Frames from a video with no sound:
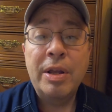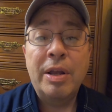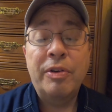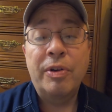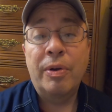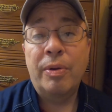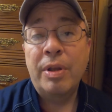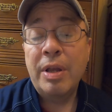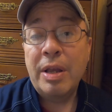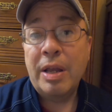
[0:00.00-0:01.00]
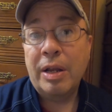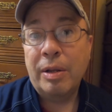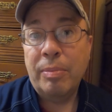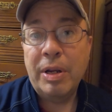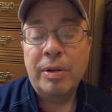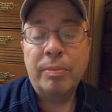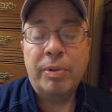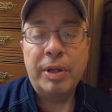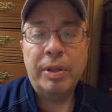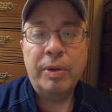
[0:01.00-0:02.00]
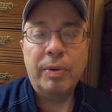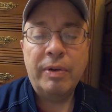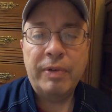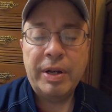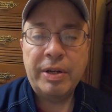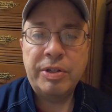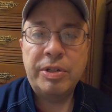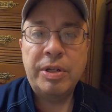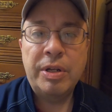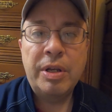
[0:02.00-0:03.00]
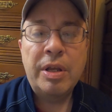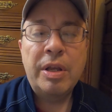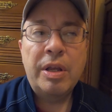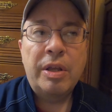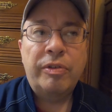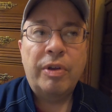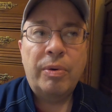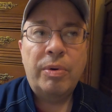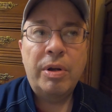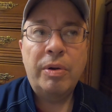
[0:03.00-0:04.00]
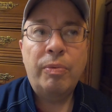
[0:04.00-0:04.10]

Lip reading: until it could be completely refinished. So